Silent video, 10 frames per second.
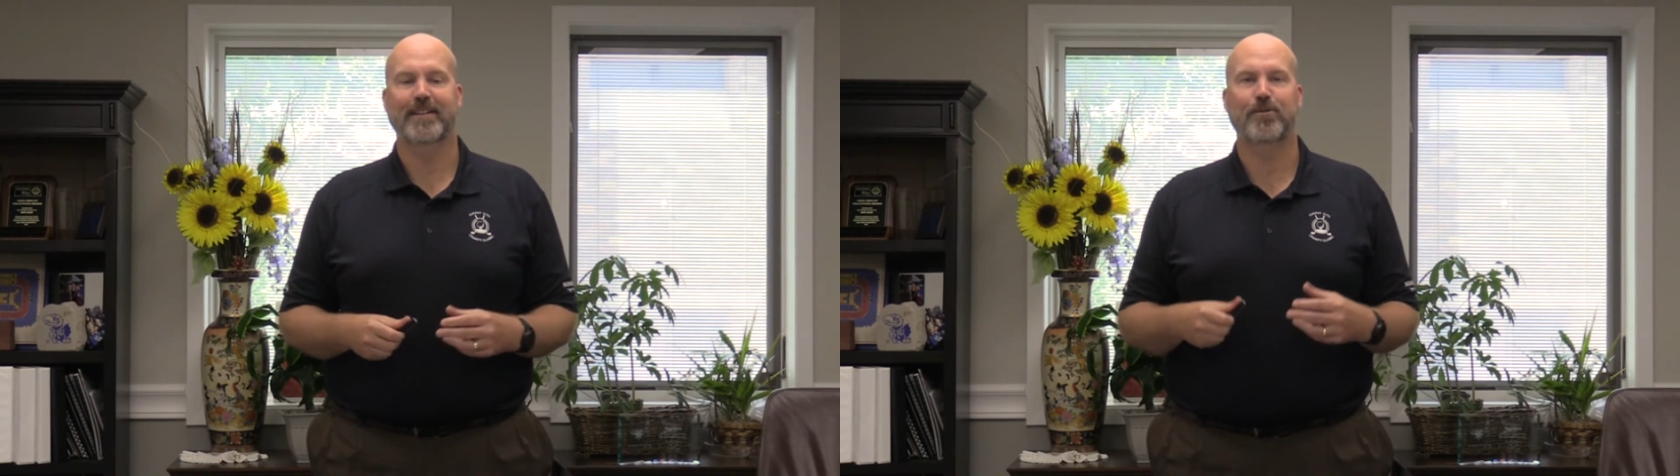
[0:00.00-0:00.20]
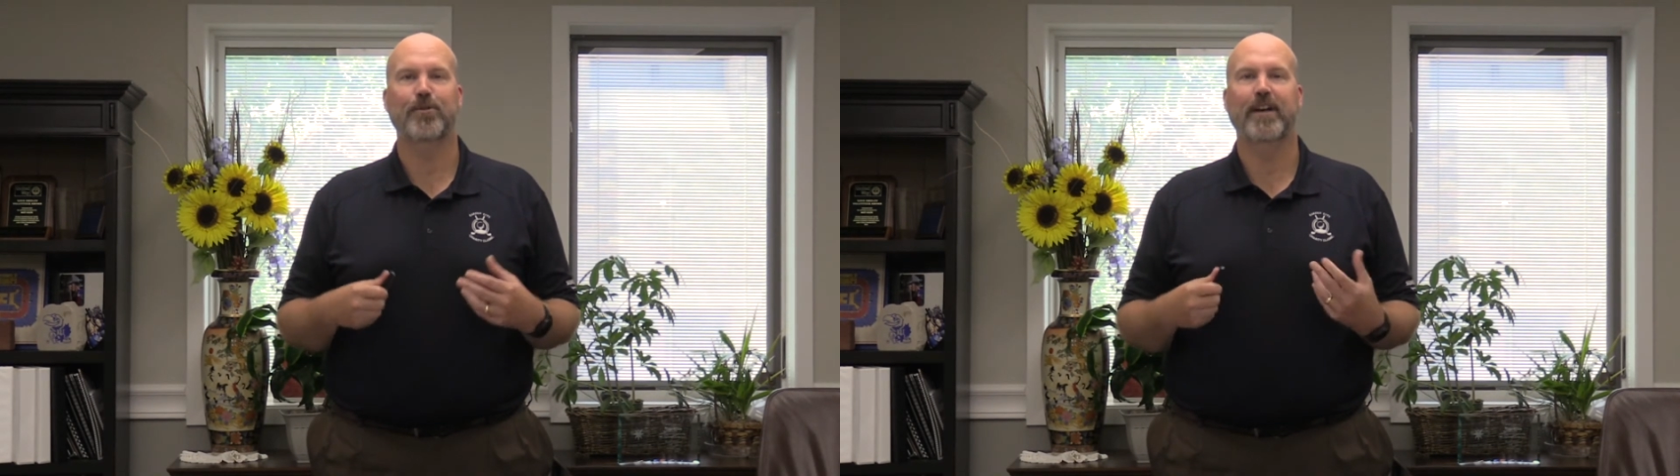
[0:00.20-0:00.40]

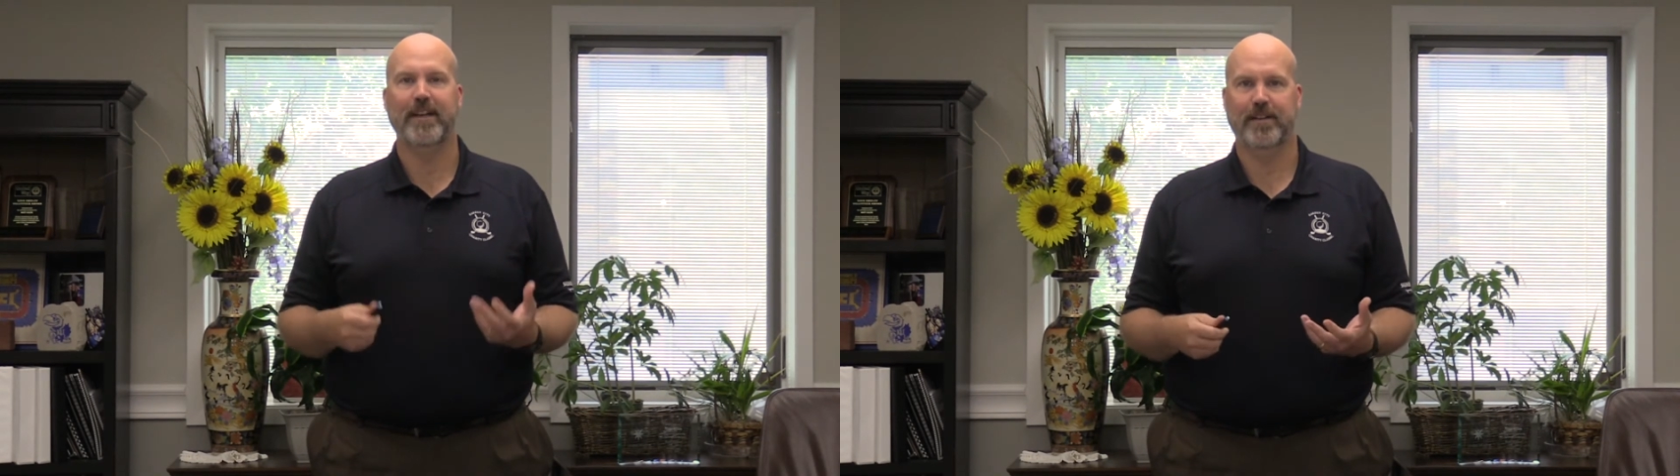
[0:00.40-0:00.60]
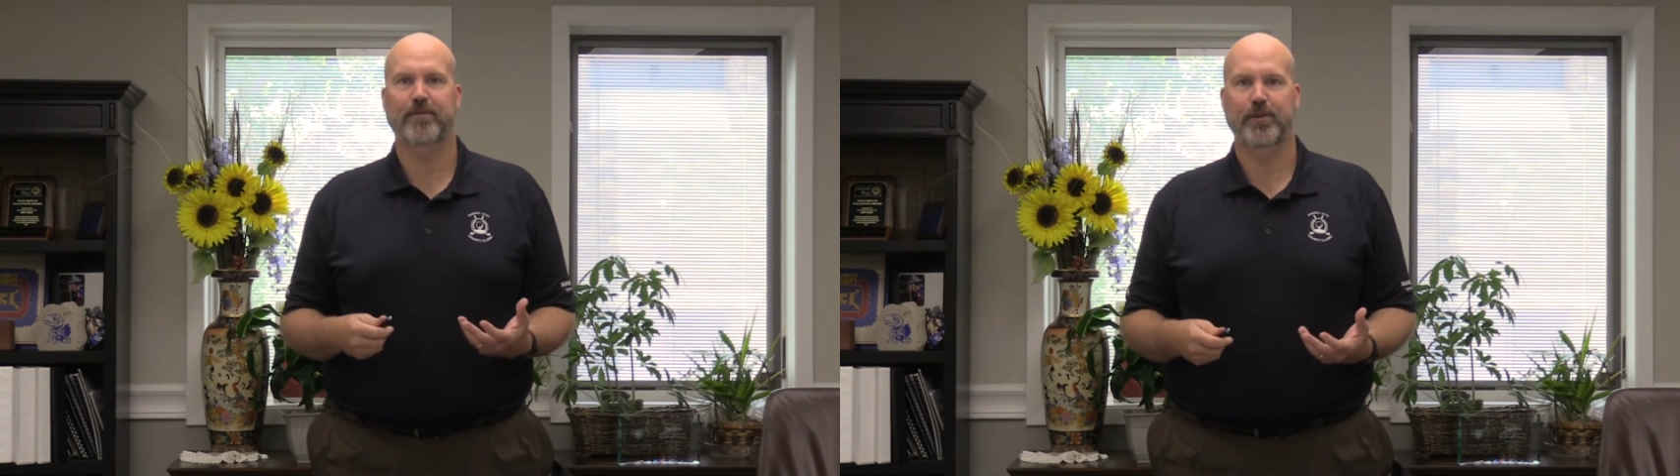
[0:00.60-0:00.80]

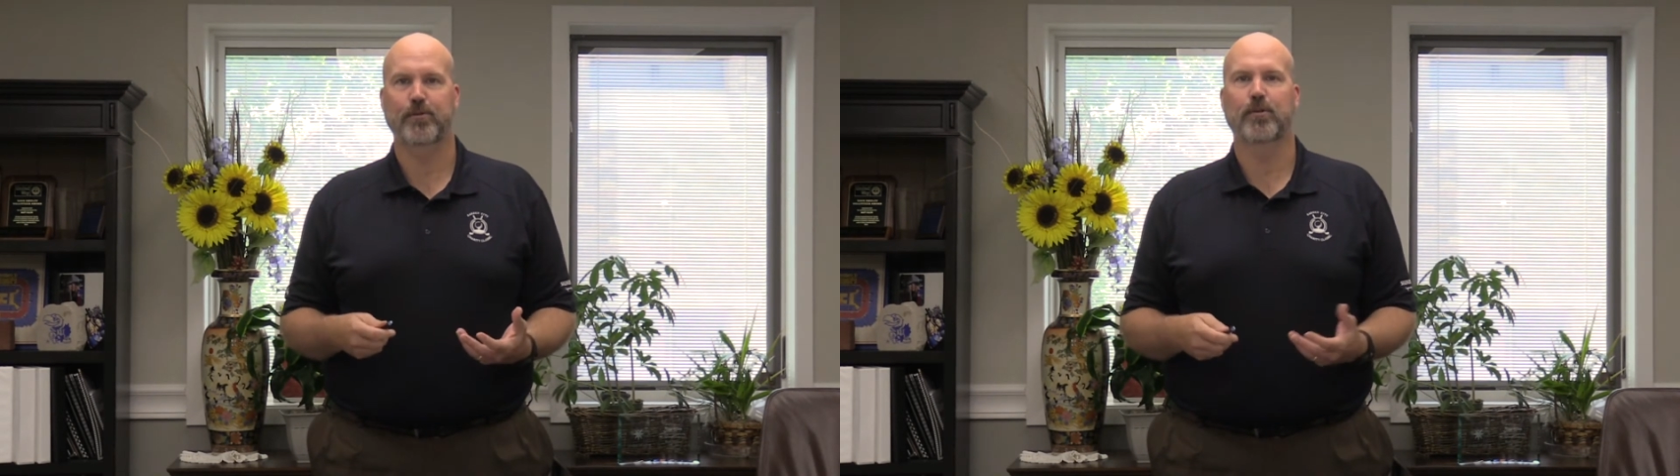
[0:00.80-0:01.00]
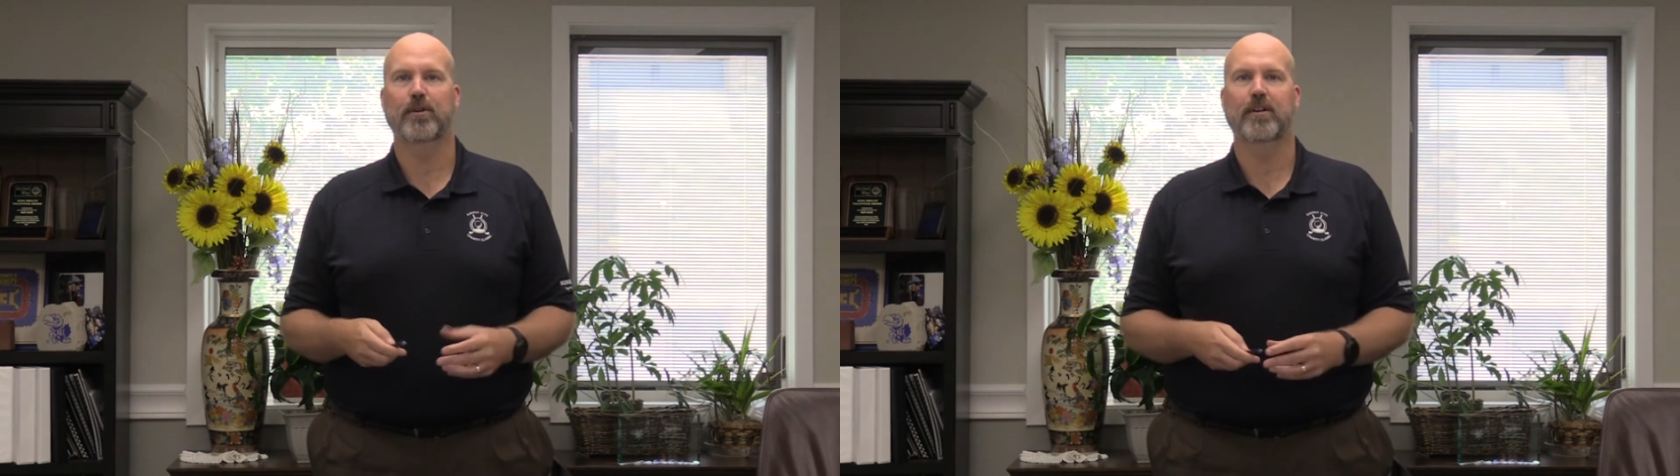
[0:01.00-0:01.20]
creative you
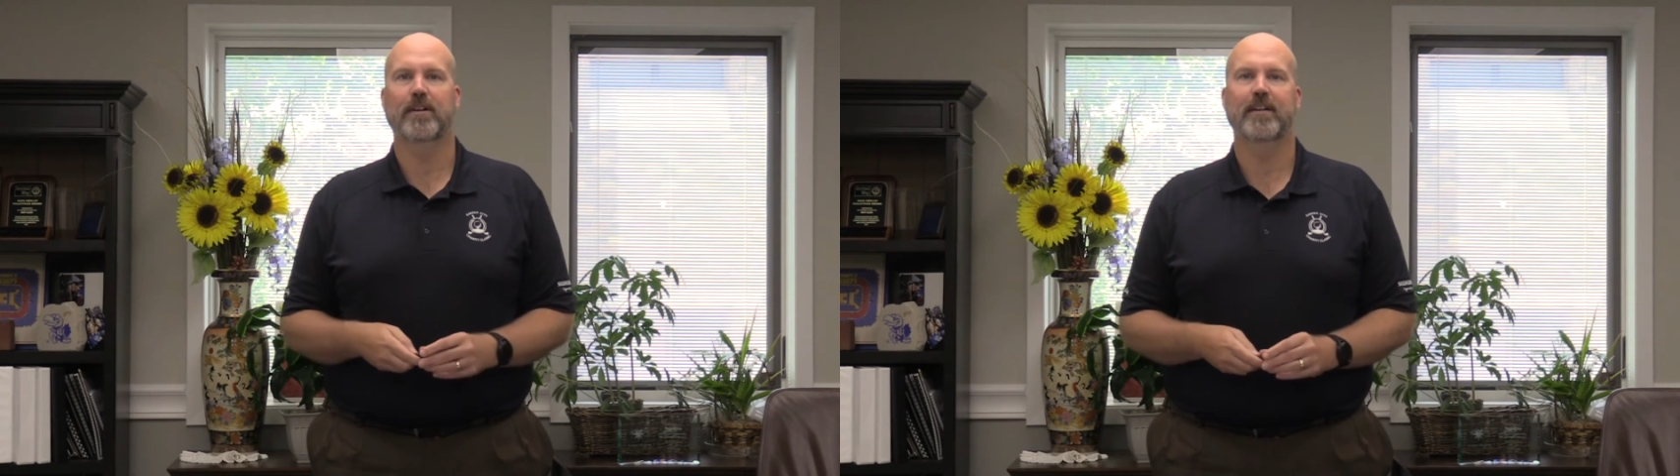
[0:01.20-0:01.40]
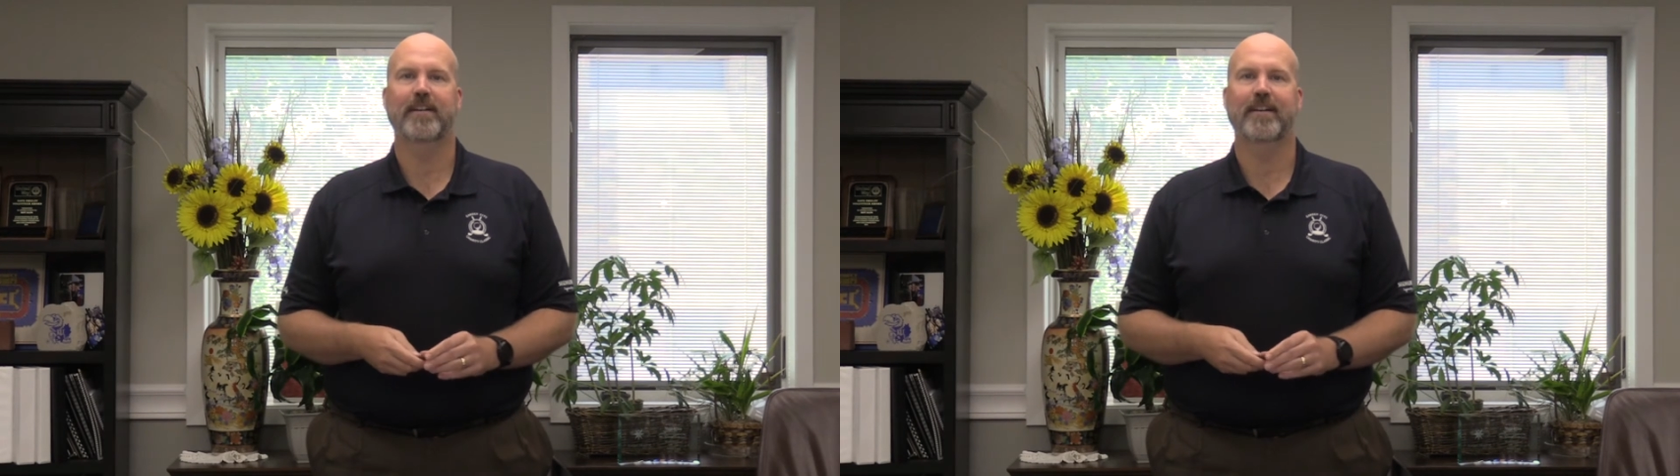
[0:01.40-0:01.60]
were.